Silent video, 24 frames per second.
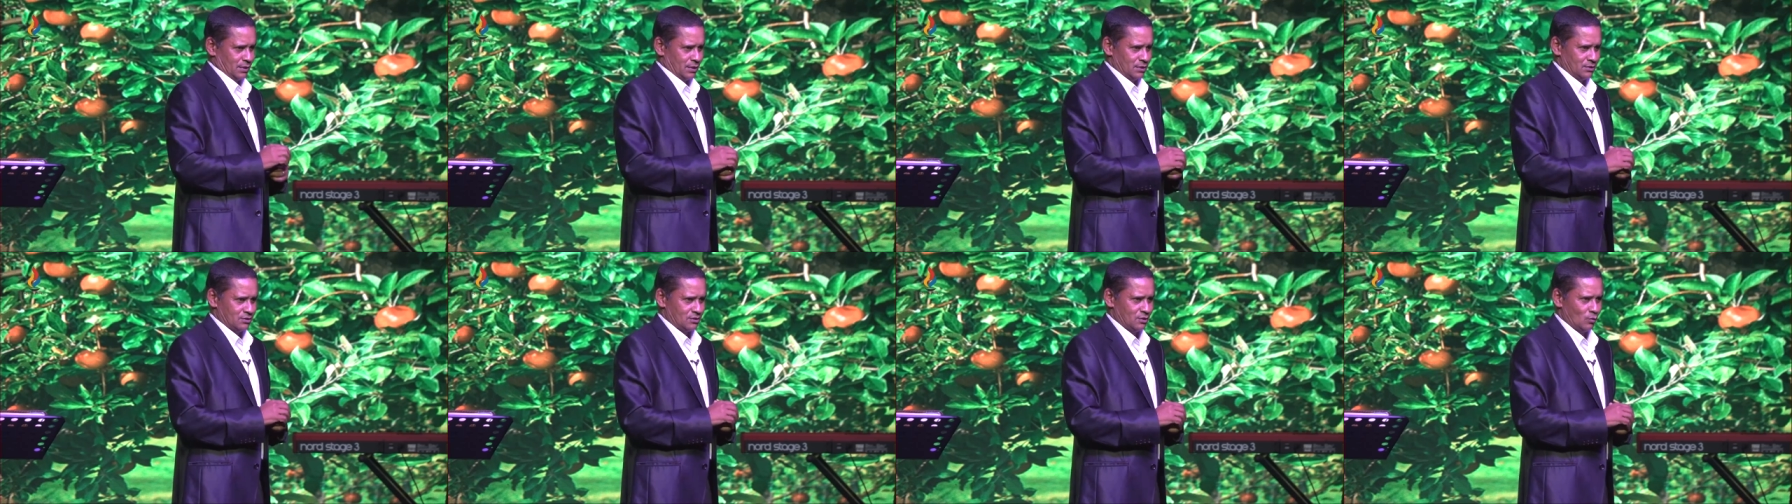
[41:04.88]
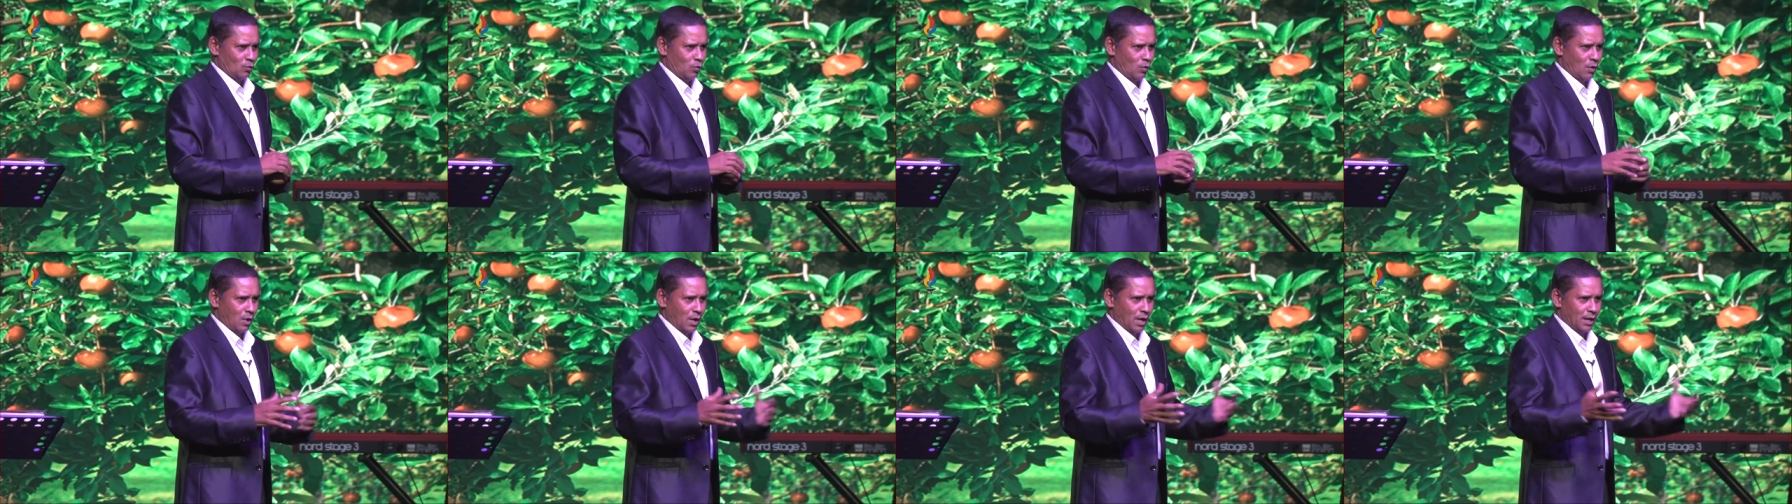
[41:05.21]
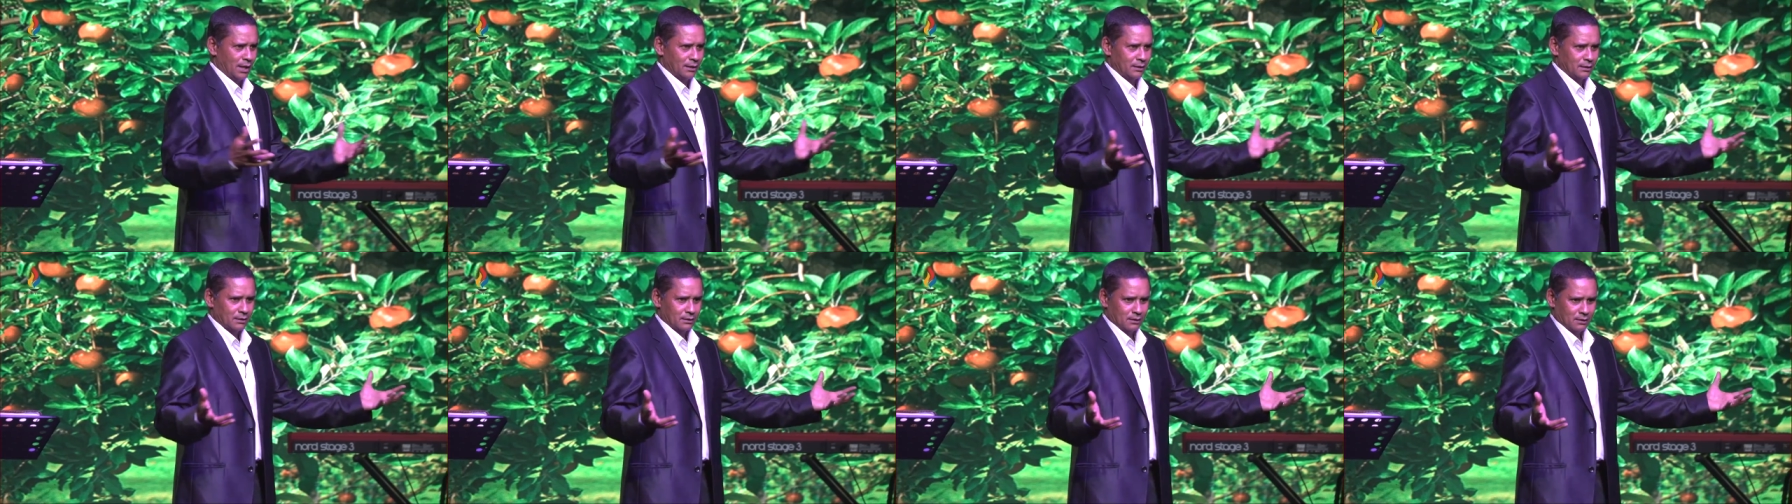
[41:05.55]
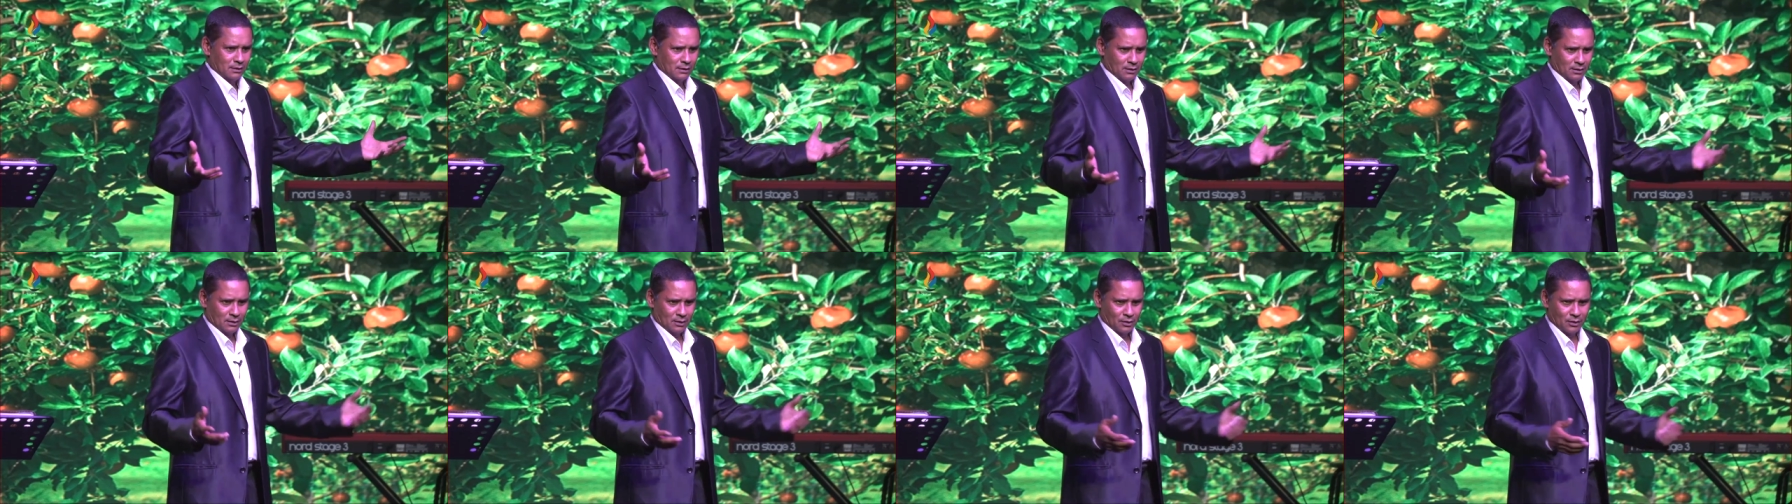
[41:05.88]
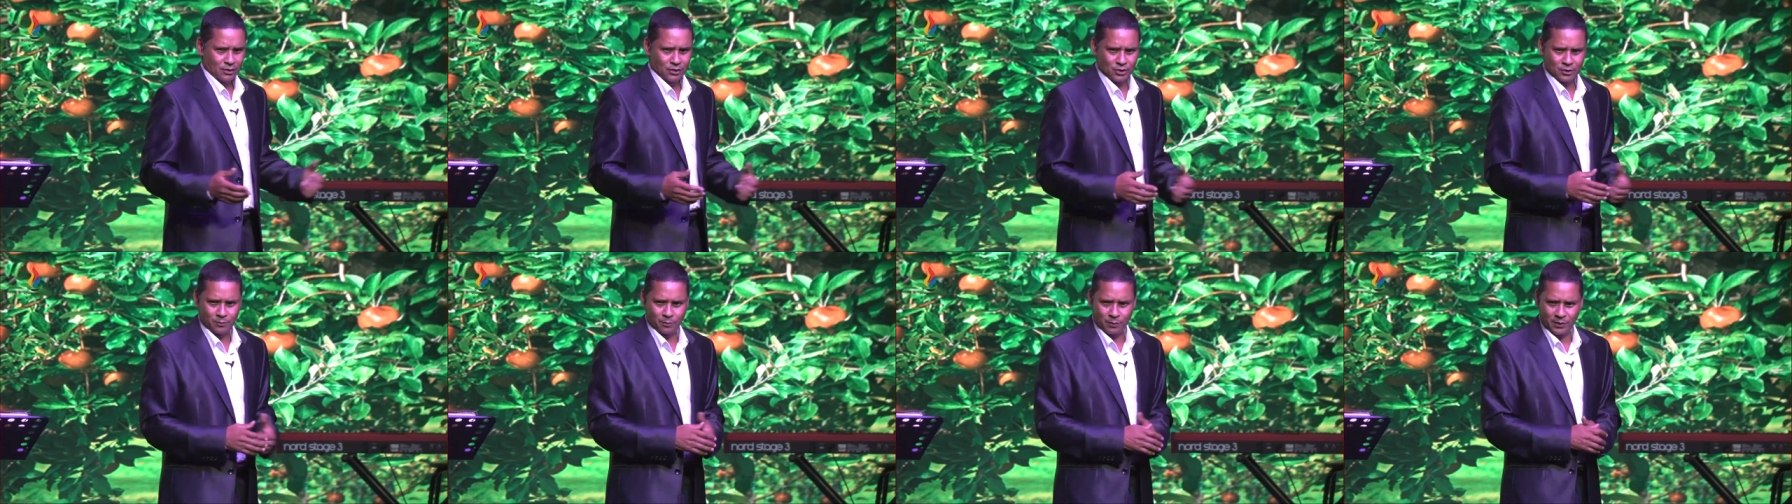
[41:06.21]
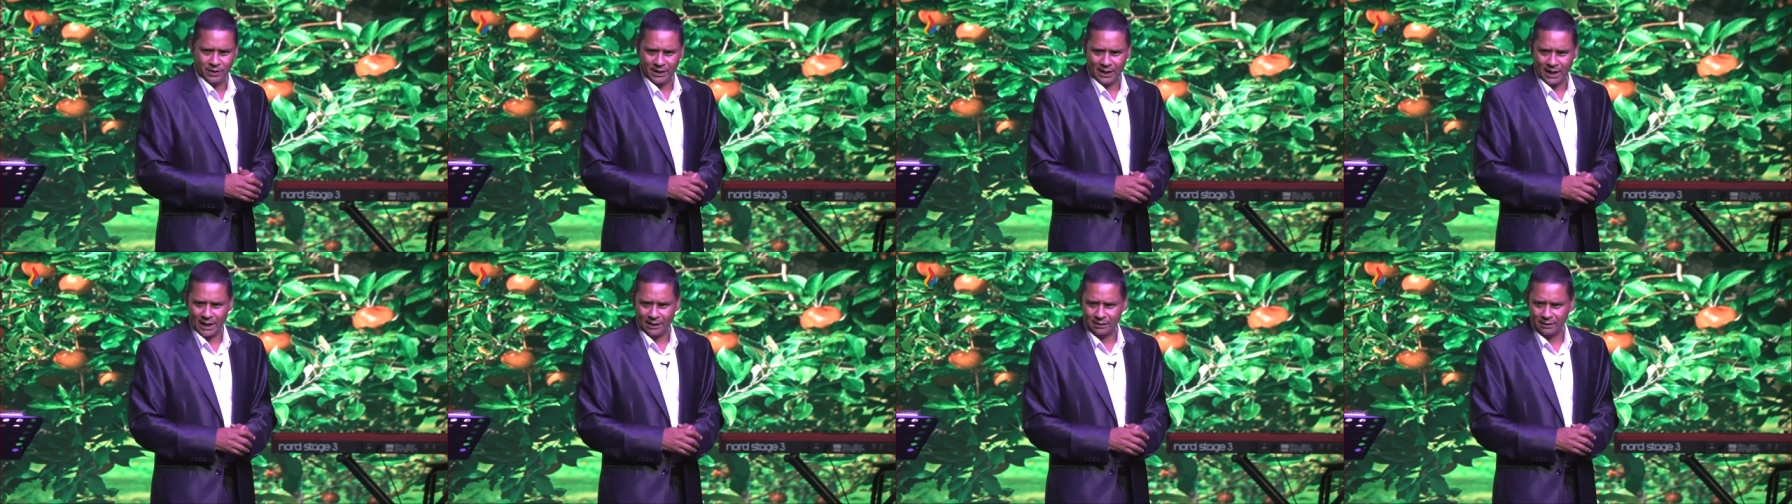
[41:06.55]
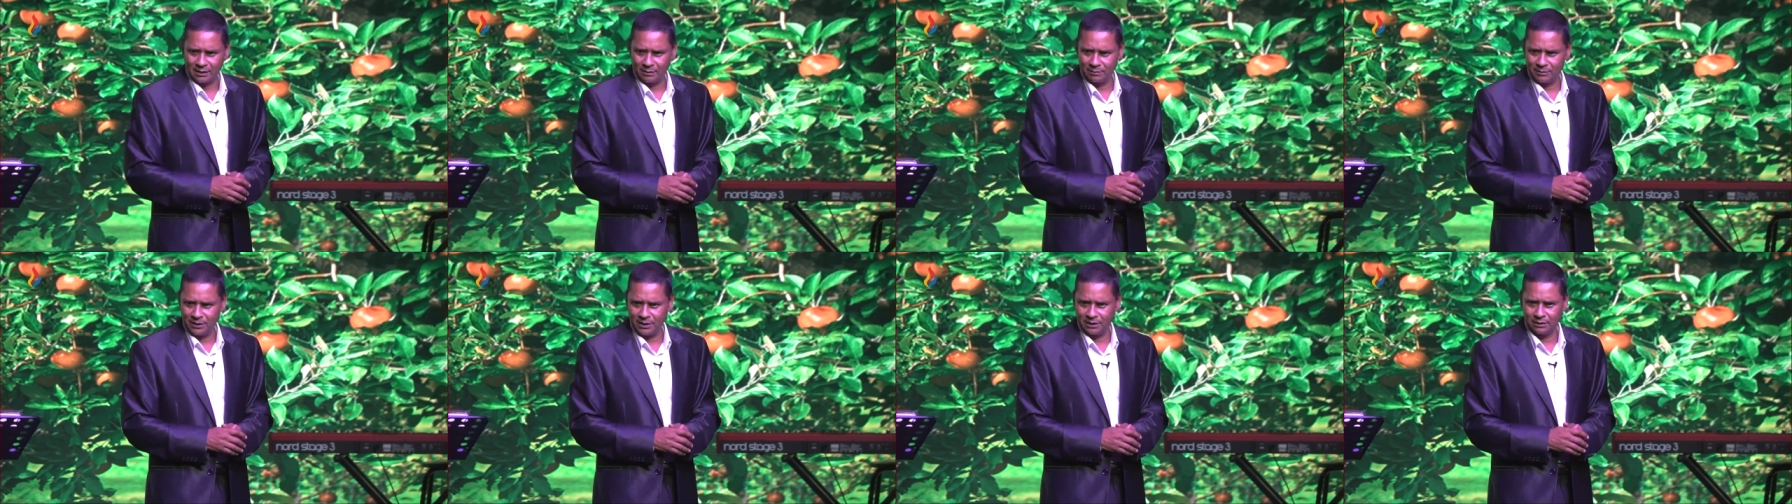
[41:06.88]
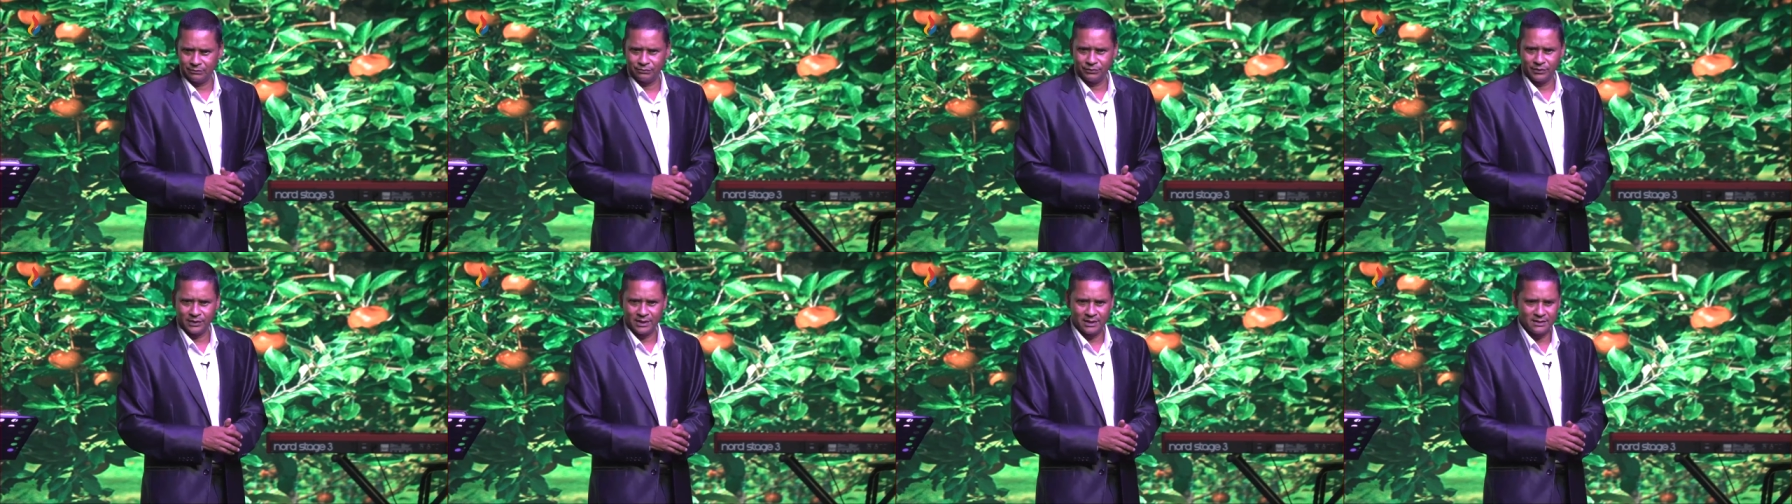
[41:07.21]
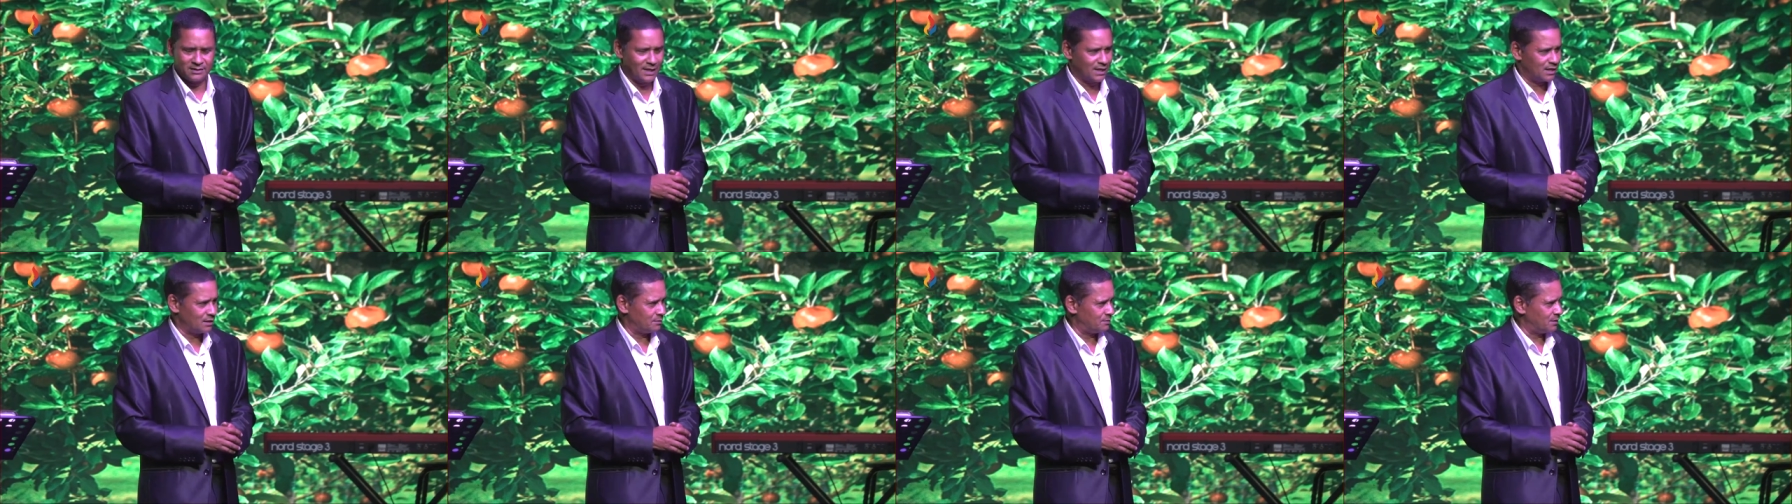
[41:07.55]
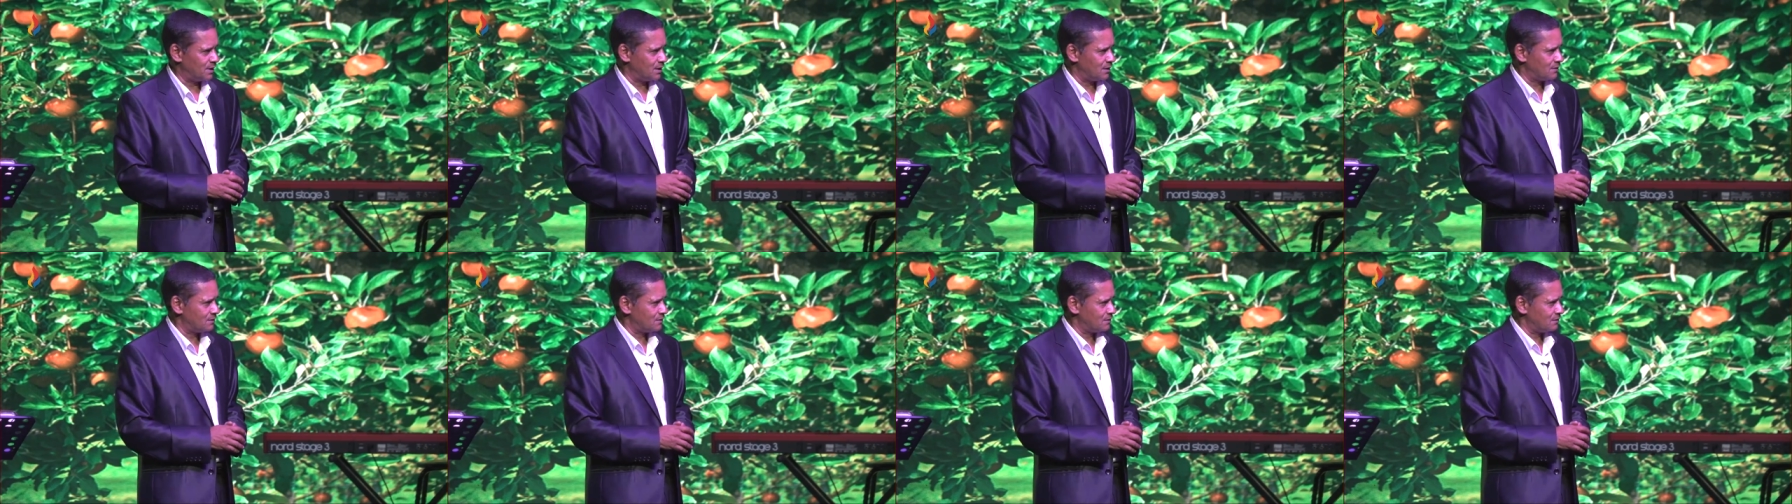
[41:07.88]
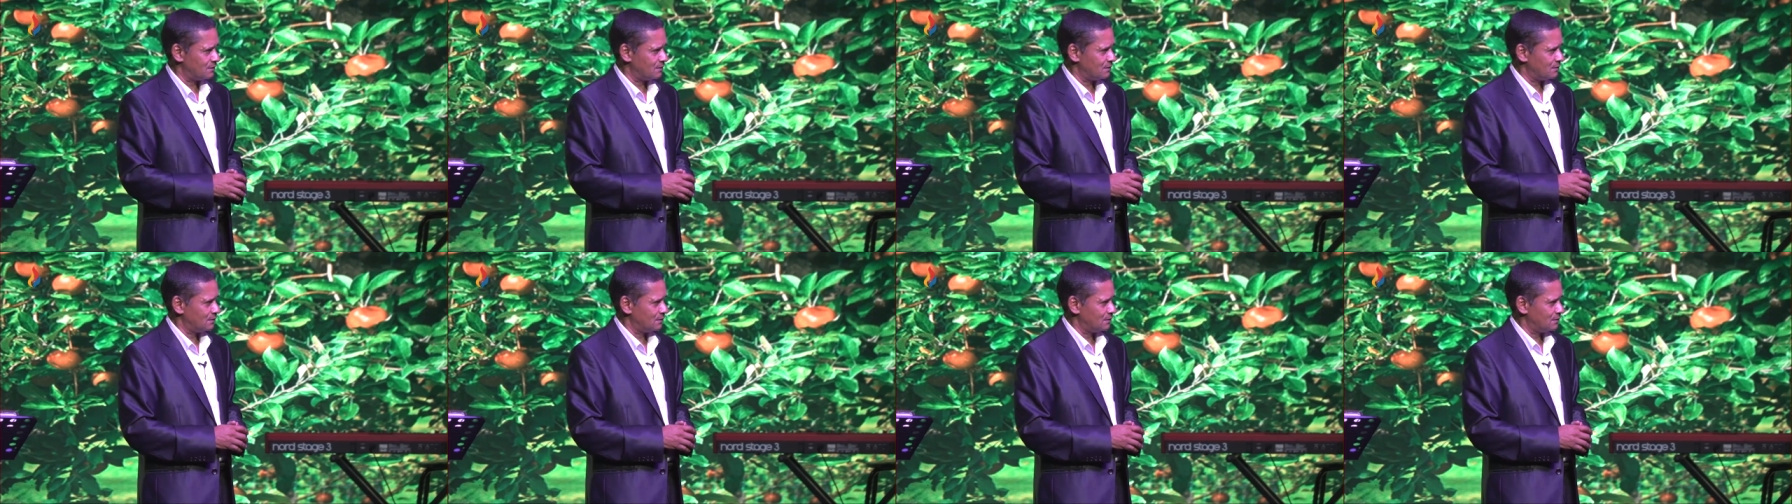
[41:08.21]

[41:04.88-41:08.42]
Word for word: is the one who's putting out the meal for his enemies